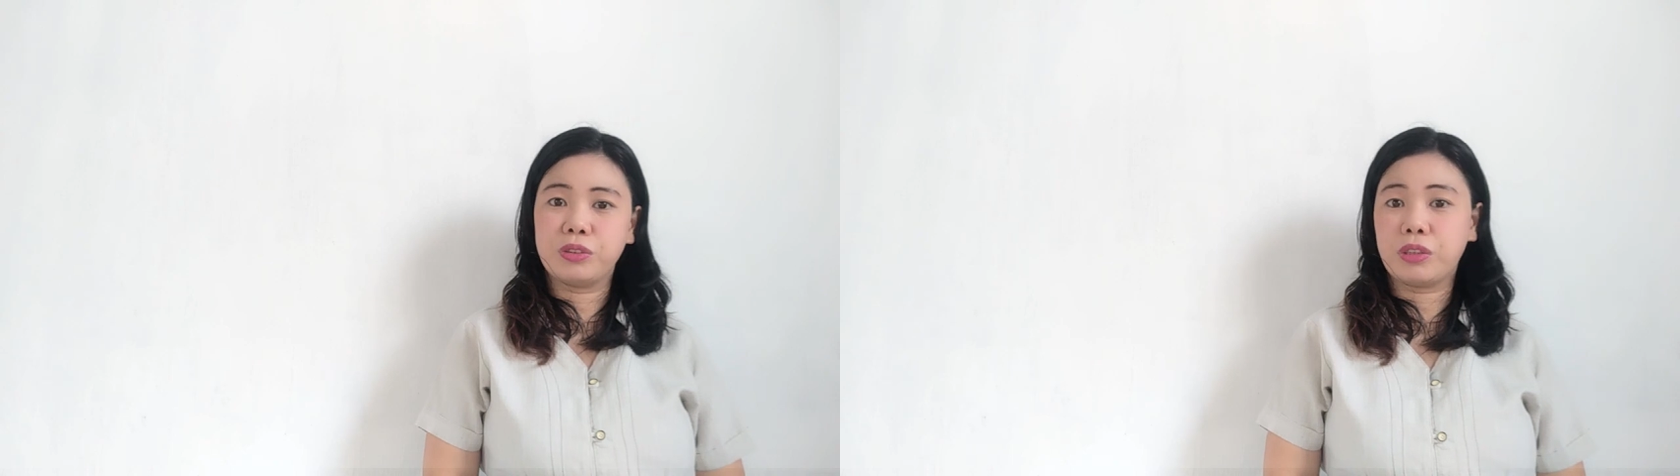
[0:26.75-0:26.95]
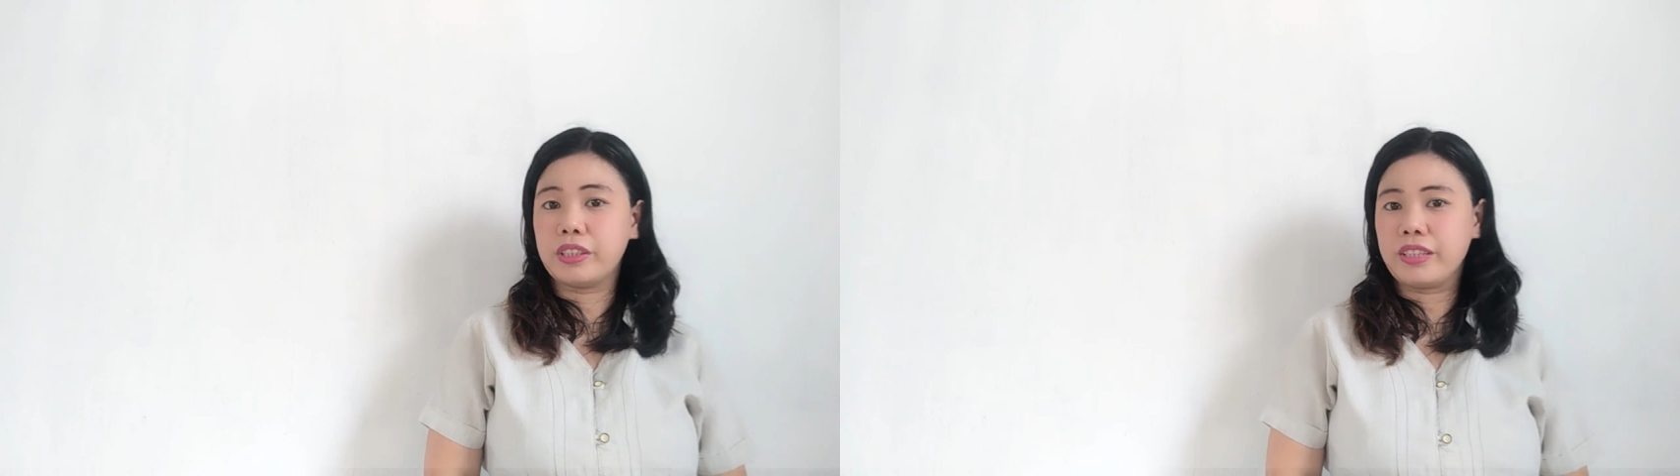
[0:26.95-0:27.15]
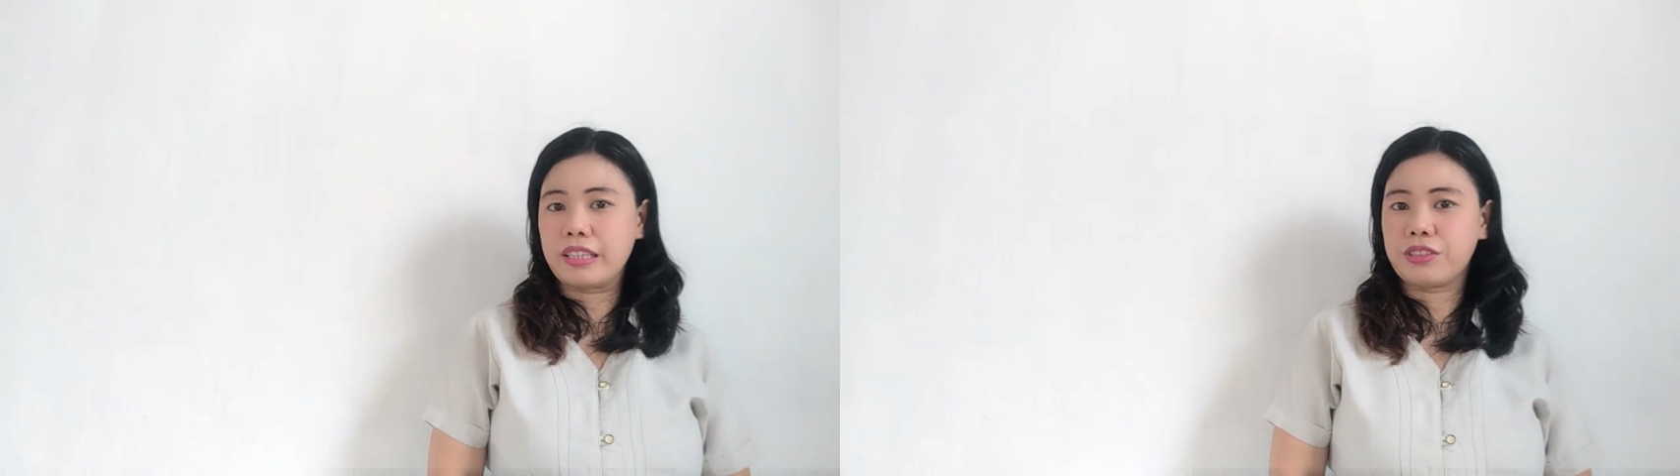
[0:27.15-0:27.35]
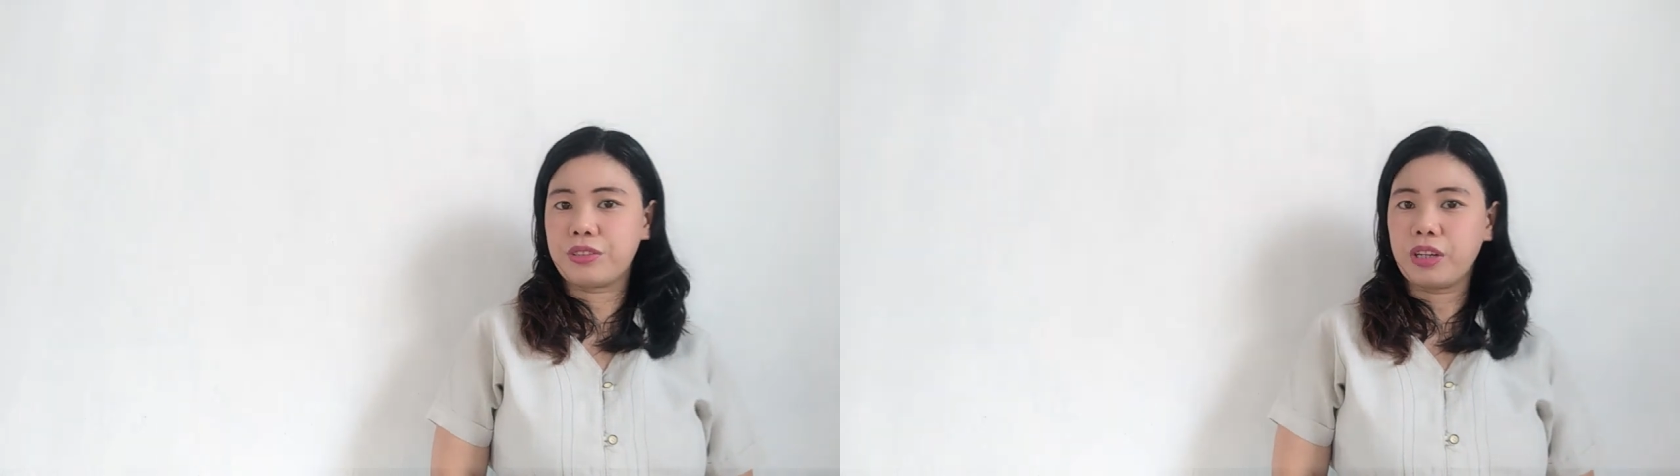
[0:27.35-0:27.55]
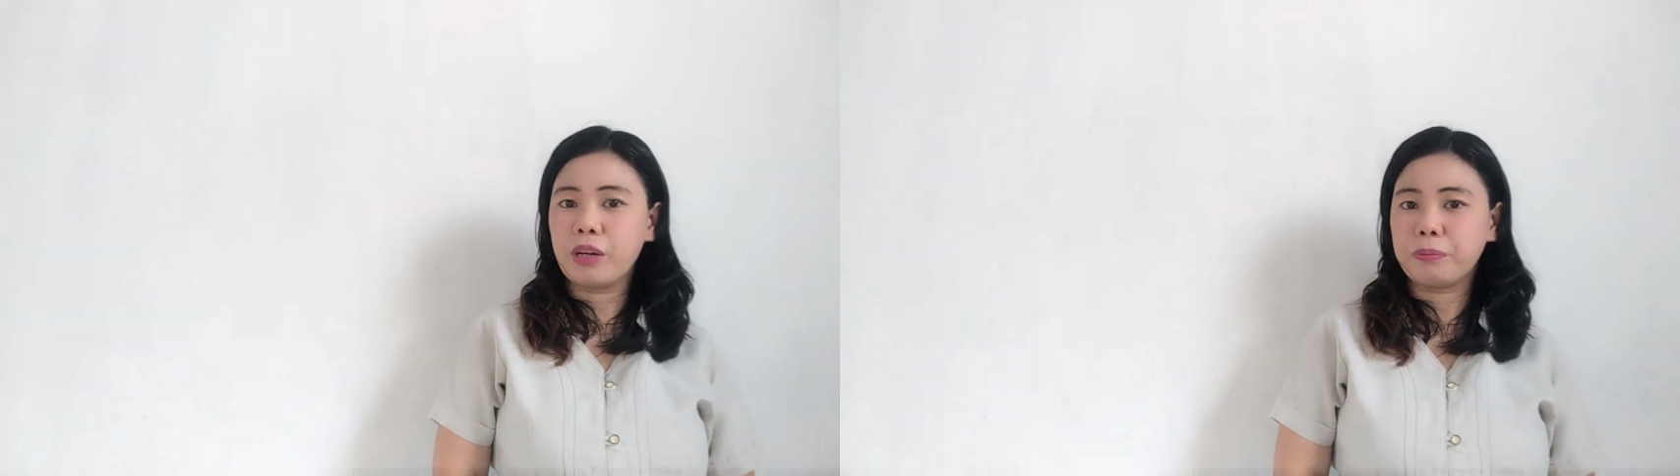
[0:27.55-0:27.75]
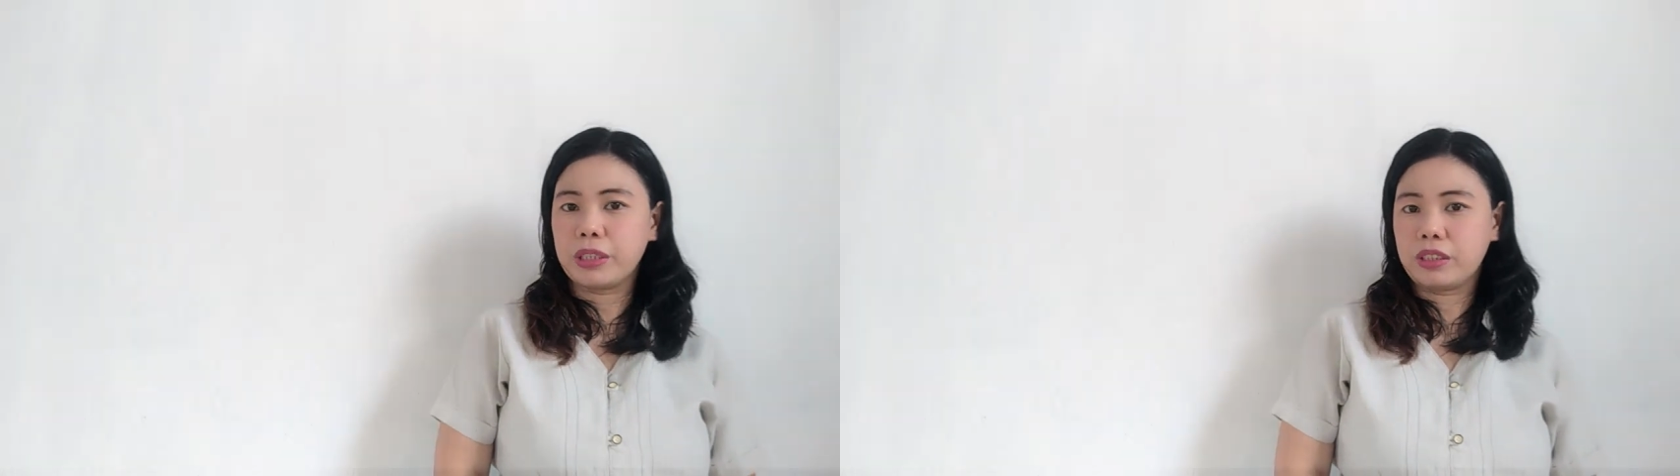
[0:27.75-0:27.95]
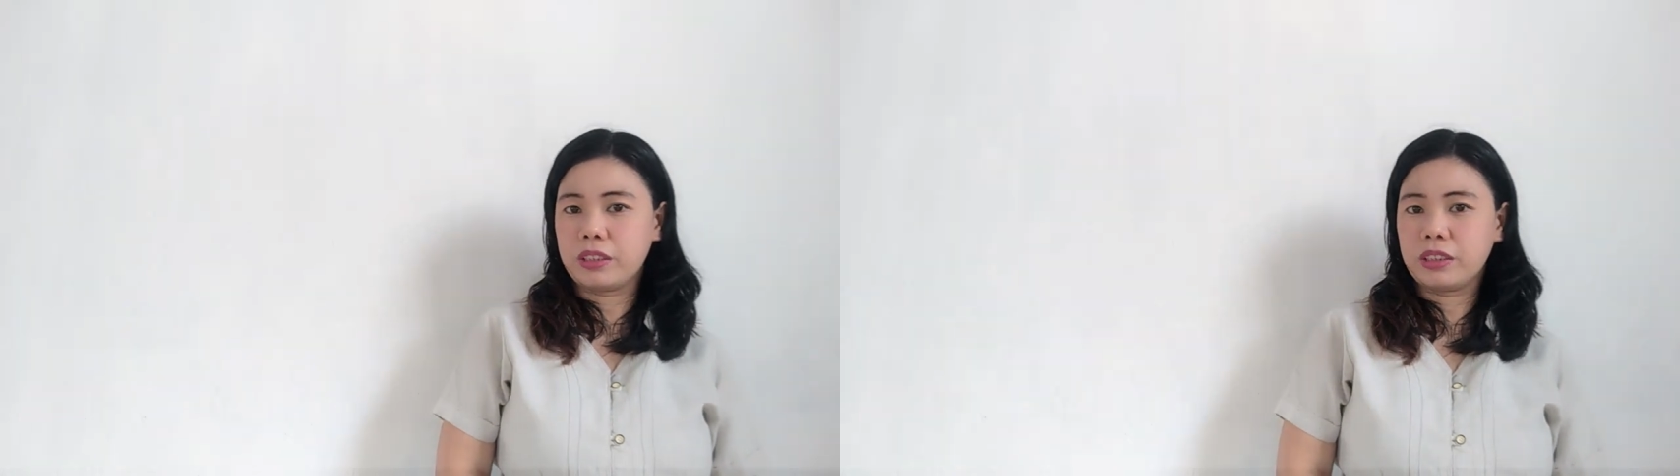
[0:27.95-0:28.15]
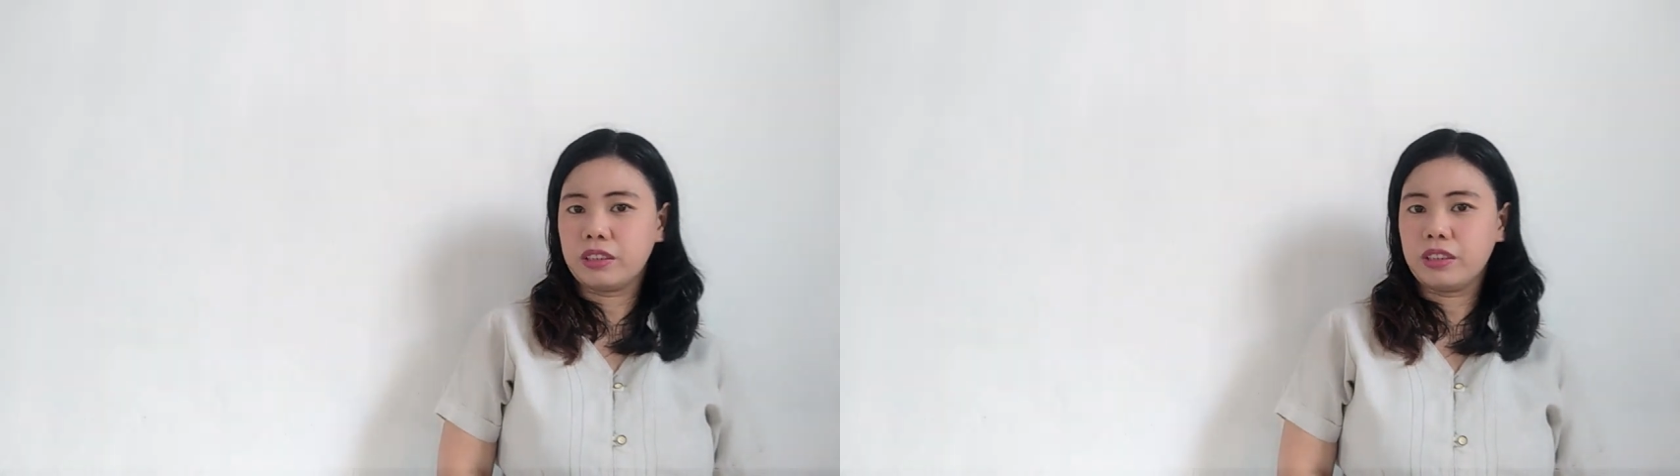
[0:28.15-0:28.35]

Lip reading: to our next topic,